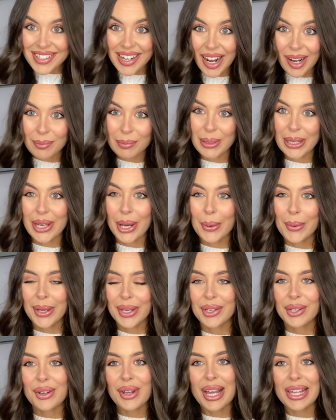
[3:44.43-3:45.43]
up, we're
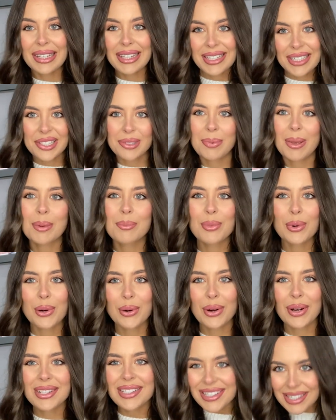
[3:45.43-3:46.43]
going a little bit
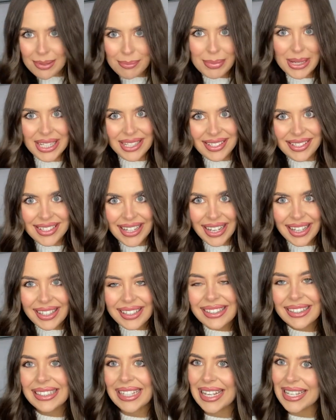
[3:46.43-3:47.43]
more simplistic,
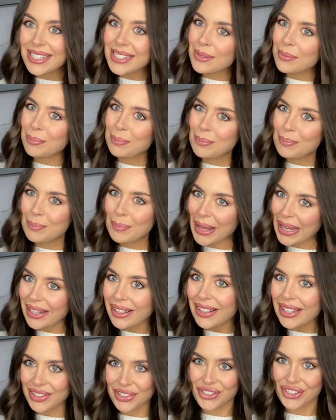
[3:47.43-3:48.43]
less
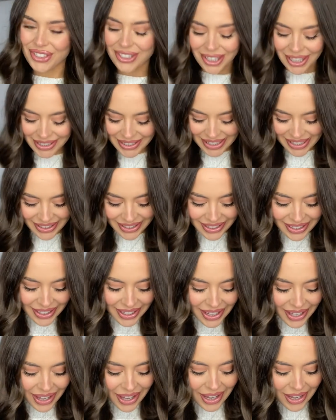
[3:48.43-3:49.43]
pink and shiny.
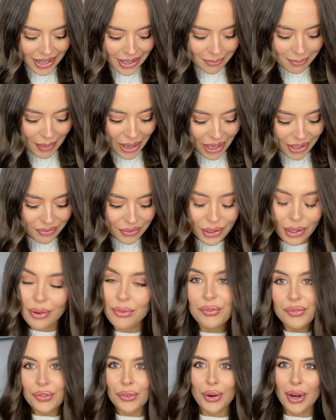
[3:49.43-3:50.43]
I've
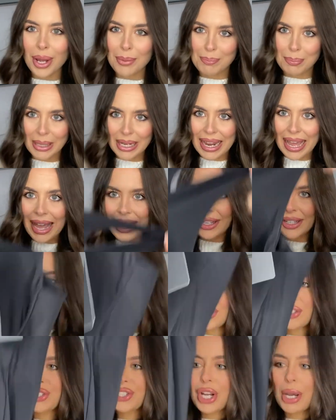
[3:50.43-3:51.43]
gone for a black
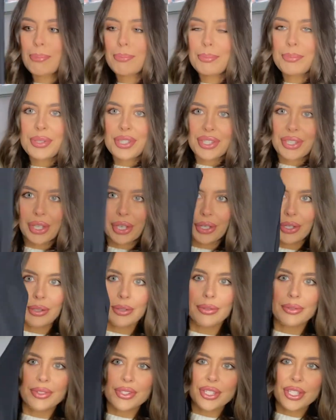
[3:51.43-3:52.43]

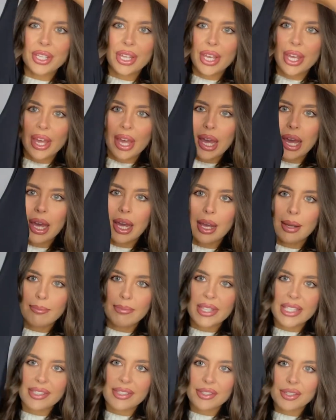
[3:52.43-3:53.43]
jumpsuit.
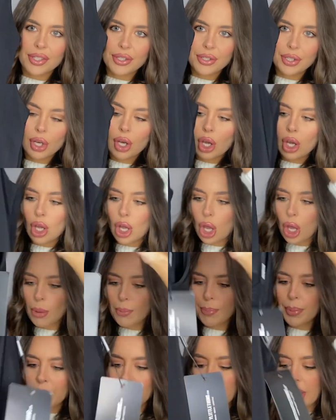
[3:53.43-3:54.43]
This is the
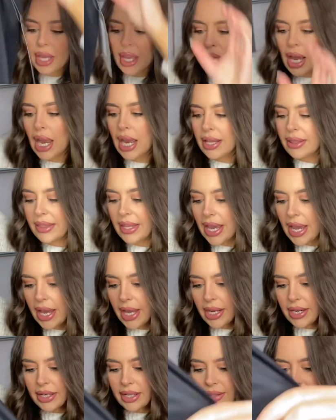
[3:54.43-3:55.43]
top and
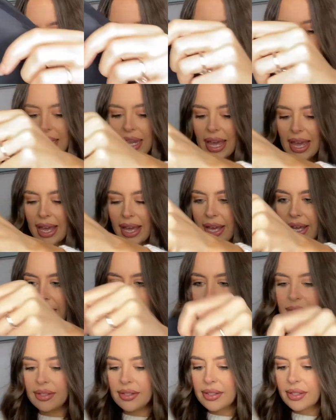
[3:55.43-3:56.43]
then the
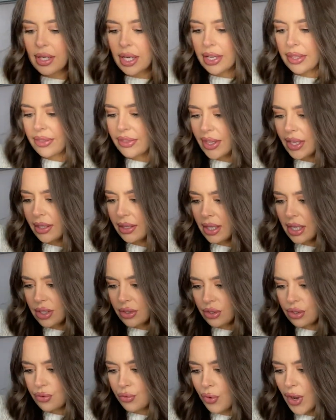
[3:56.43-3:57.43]
legs, I think they're
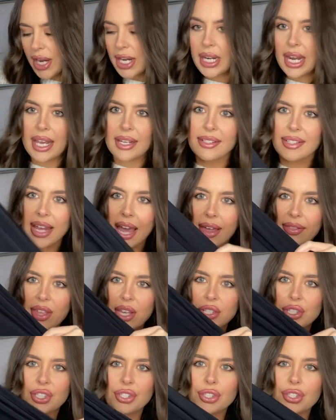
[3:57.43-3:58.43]
straight legs. Yeah, they're
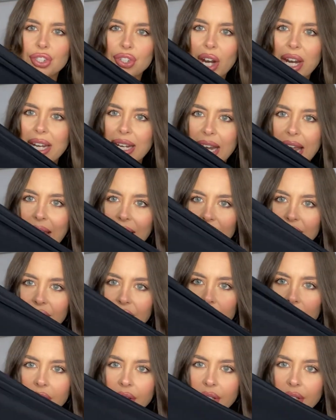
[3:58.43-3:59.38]
just straight legged.